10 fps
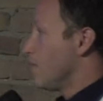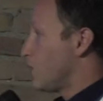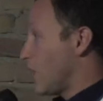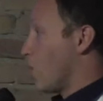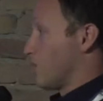
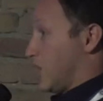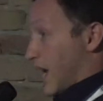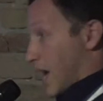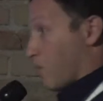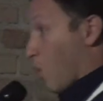They obviously
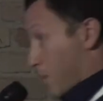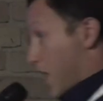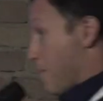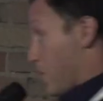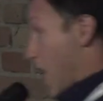have open
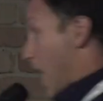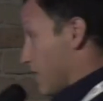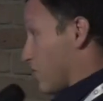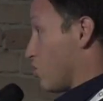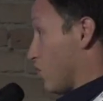
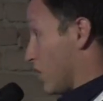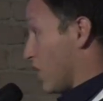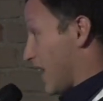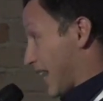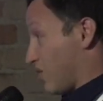APIs that you can
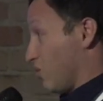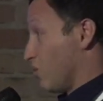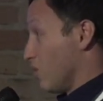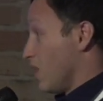connect to